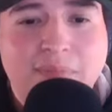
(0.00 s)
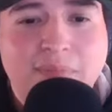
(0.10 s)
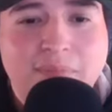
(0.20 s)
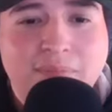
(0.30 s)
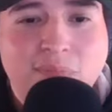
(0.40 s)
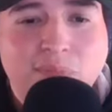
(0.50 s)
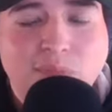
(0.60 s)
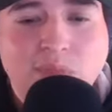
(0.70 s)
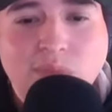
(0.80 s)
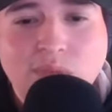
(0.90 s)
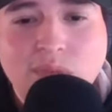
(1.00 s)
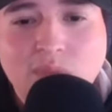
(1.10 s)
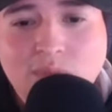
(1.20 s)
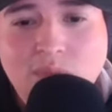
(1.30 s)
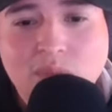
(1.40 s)
So
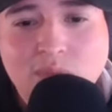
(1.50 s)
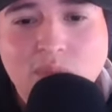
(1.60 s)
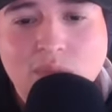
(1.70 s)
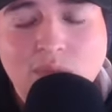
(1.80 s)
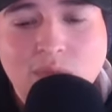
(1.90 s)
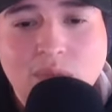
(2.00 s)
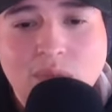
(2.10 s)
that's the story, and